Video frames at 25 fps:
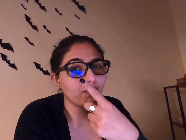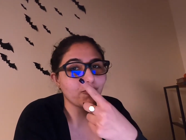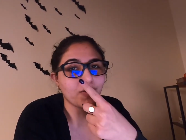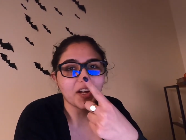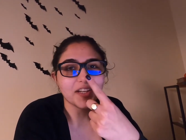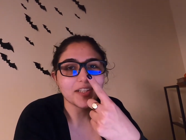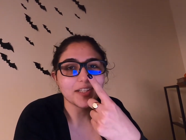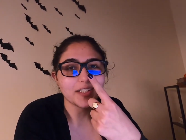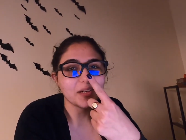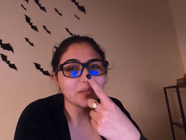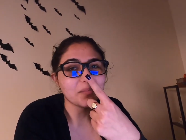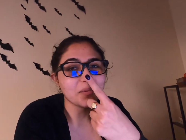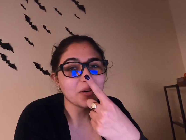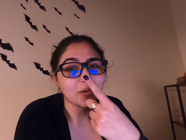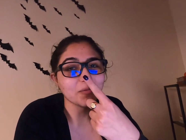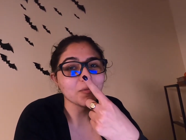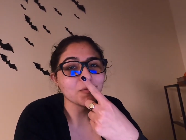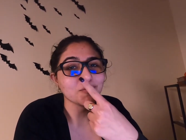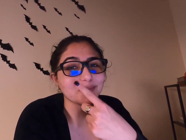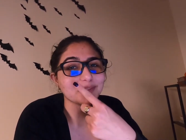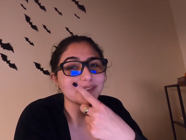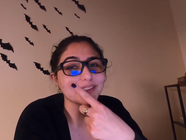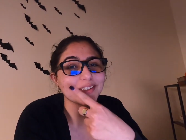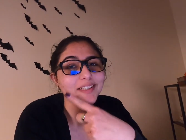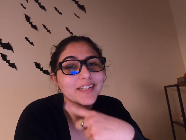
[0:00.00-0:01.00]
find any
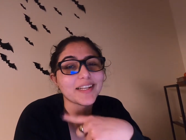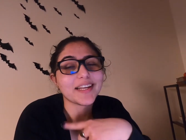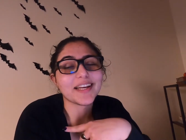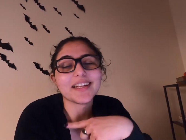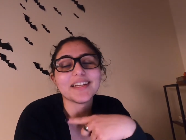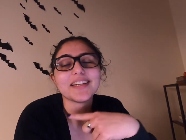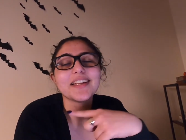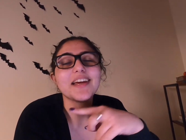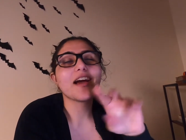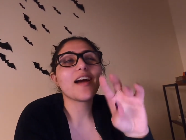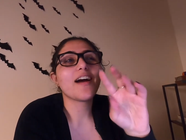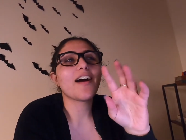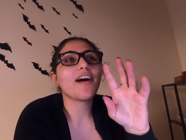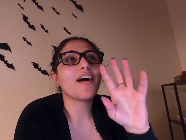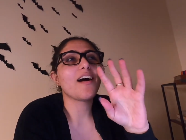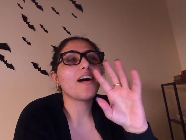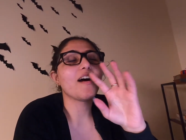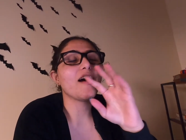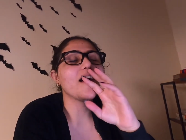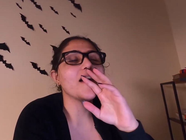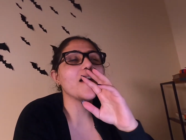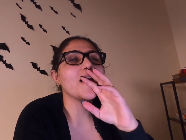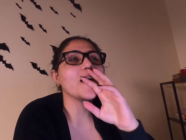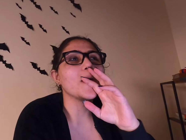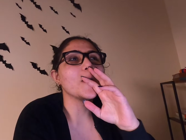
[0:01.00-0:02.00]
problems again,
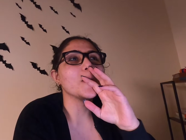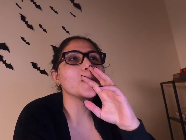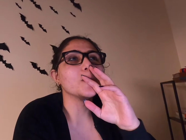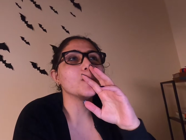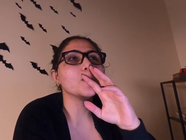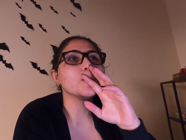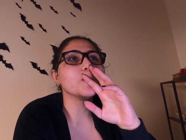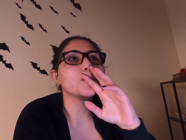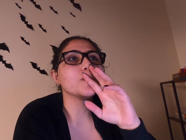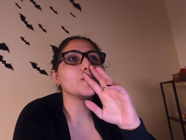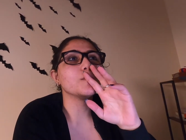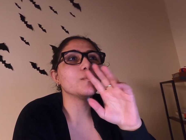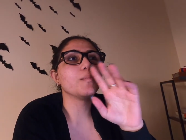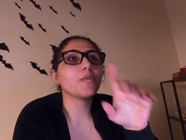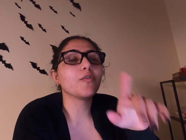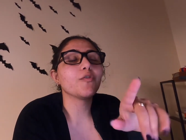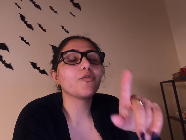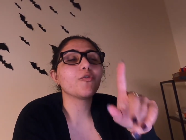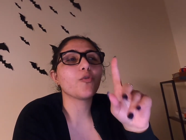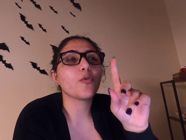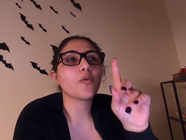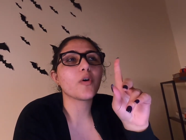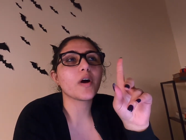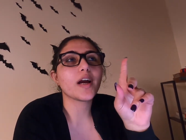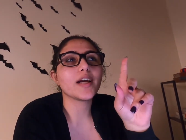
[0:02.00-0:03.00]

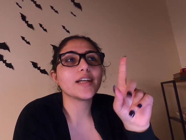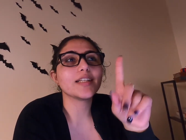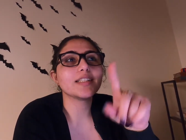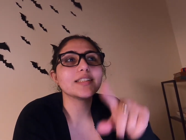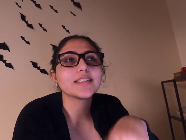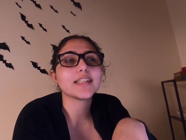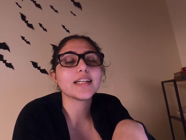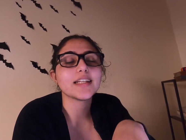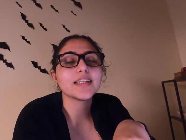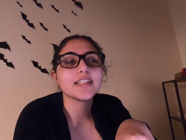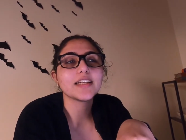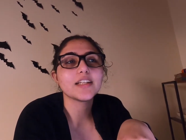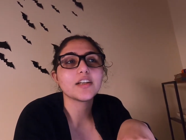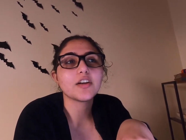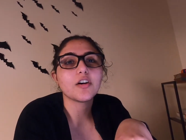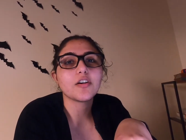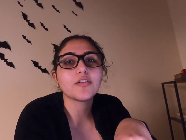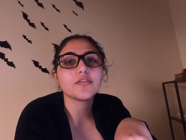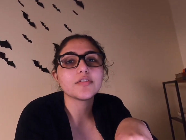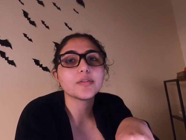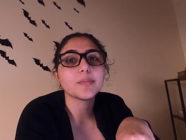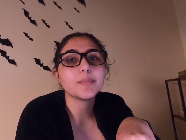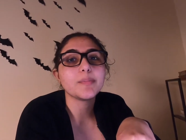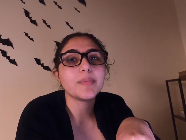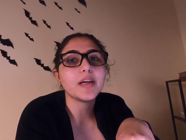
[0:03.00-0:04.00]
before I send it
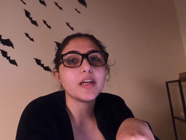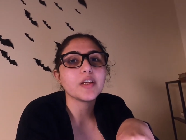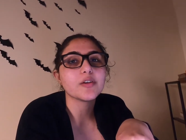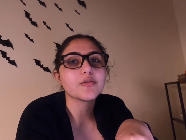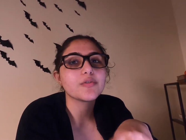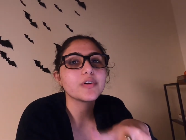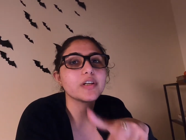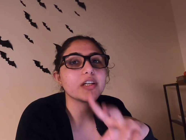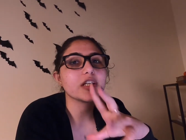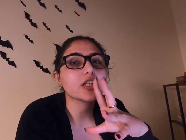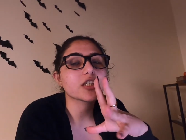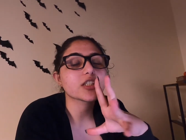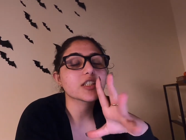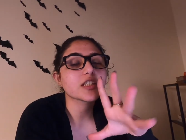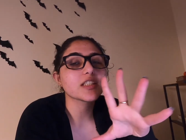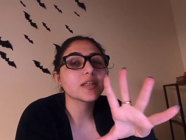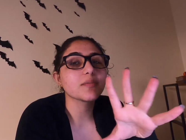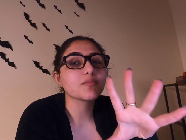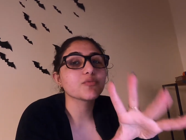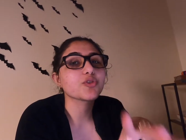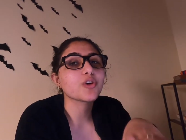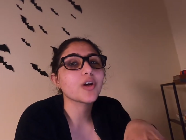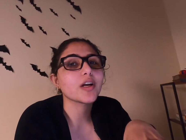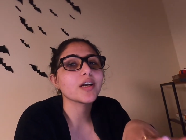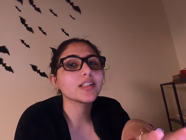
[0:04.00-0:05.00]
off to beta readers, because
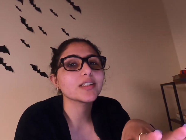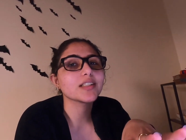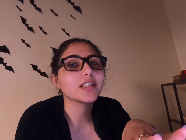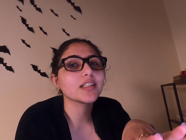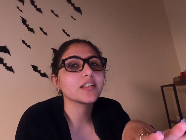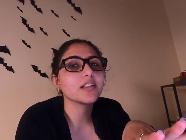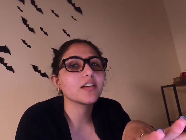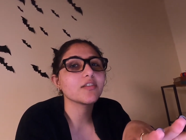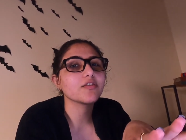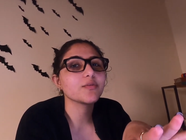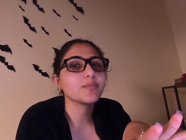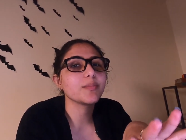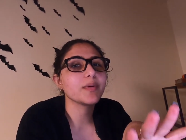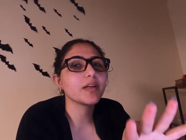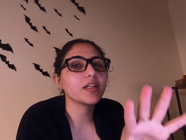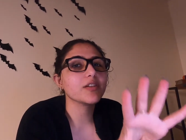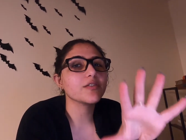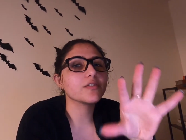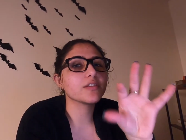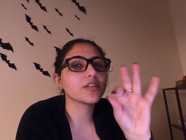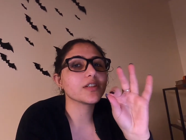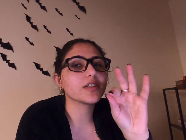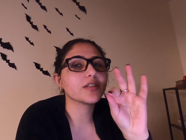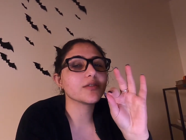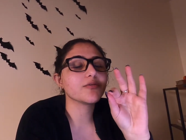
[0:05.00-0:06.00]
I'm trying to send it off to
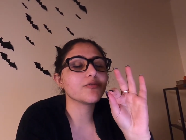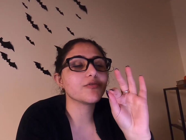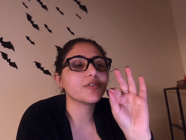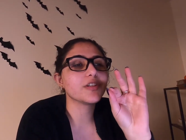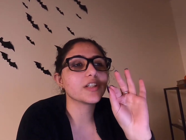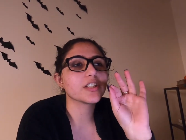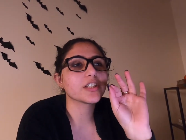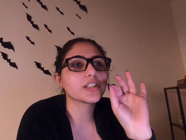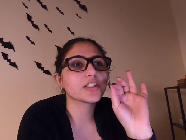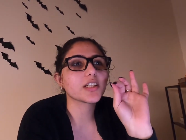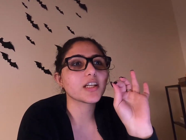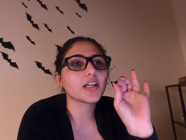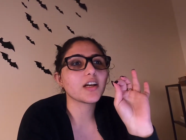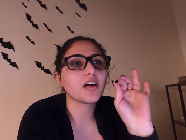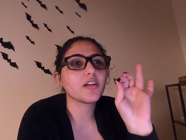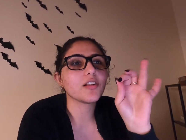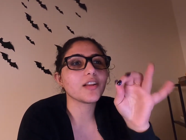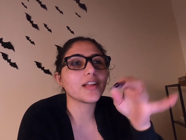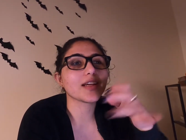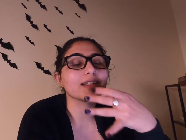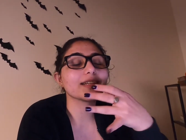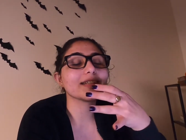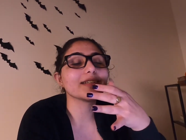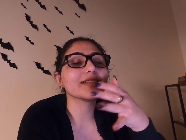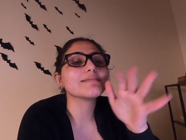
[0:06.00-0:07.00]
beta readers on
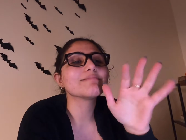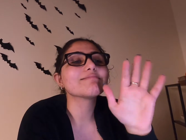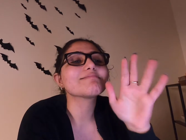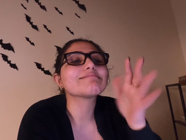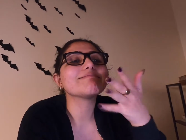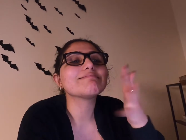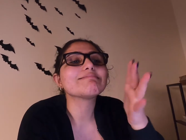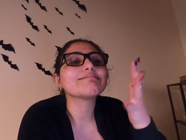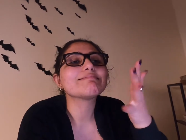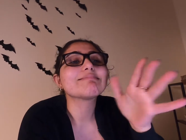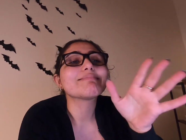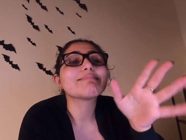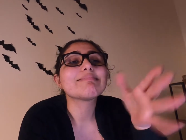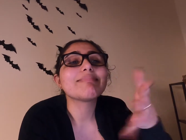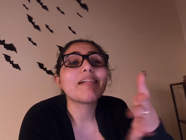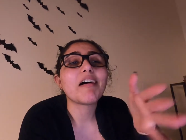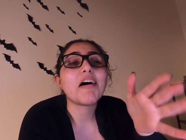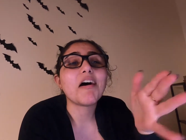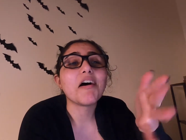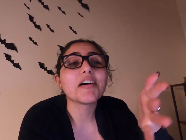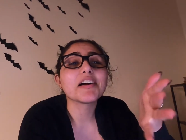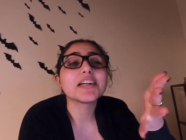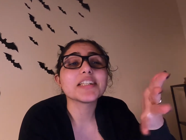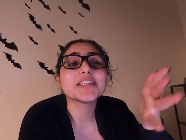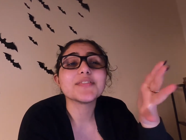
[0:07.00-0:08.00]
like
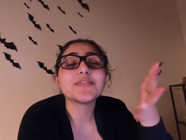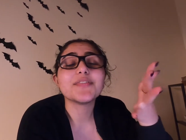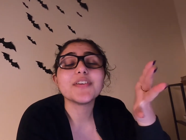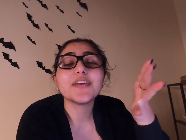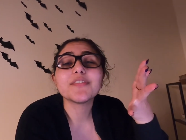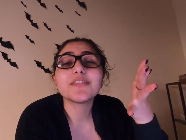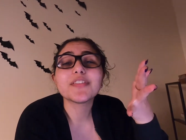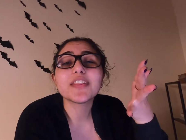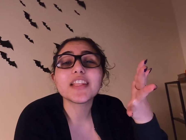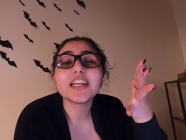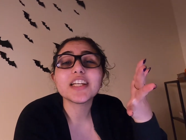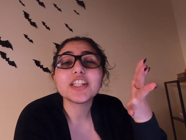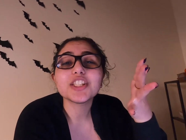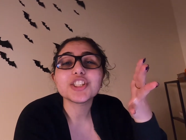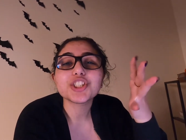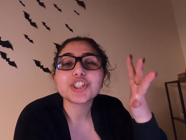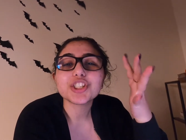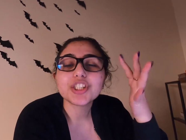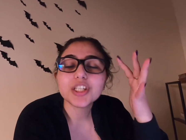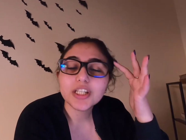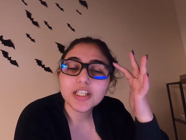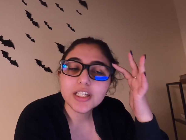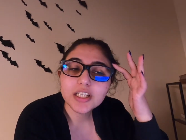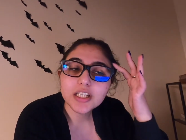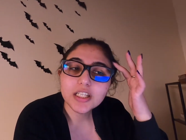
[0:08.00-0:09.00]
August
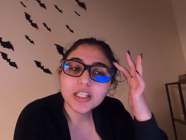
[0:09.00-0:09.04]
5th-ish,